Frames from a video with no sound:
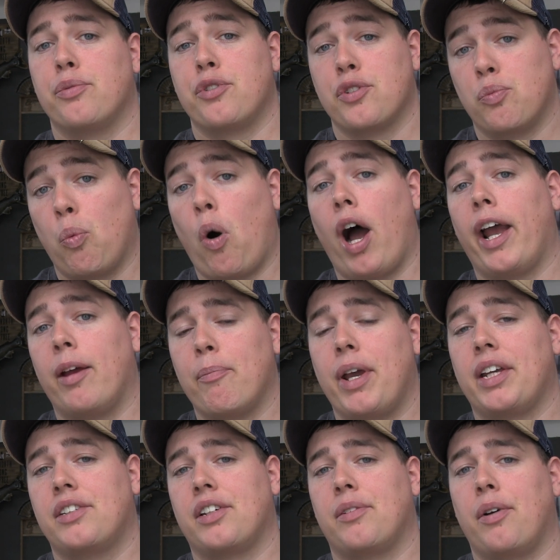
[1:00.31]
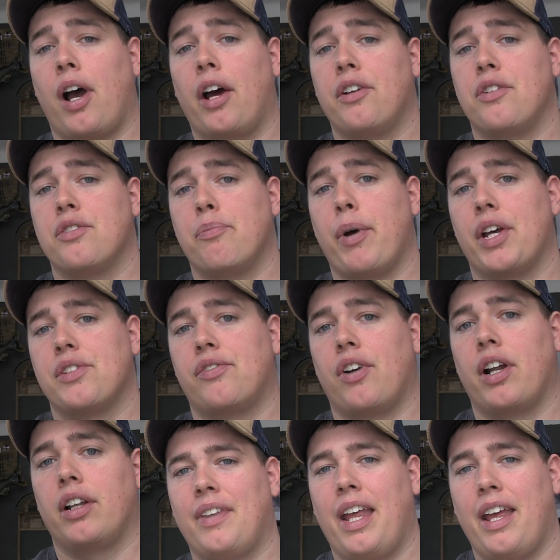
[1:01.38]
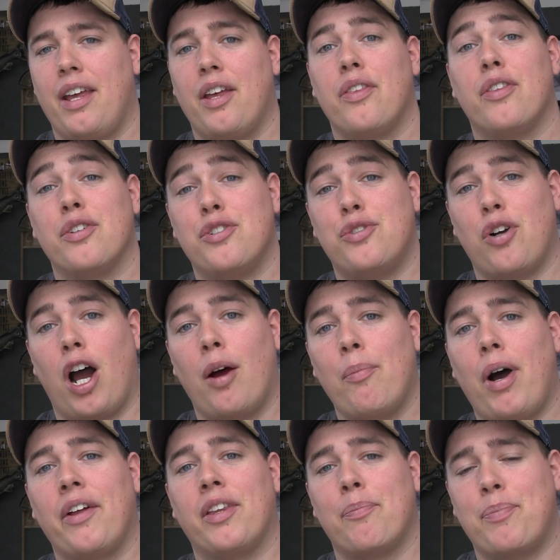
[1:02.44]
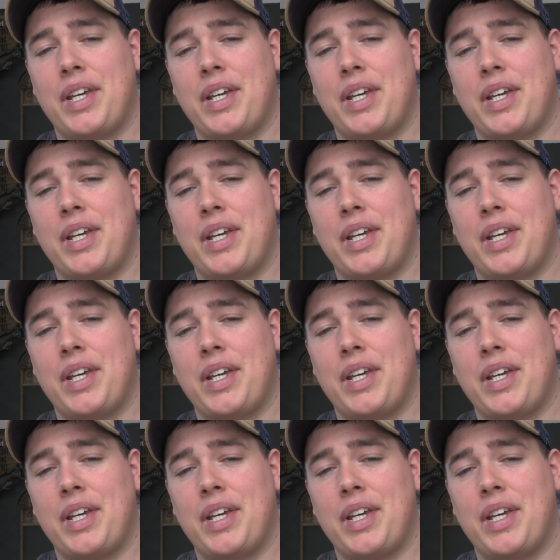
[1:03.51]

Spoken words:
which is why it makes it a hunter's best friend. The drum on the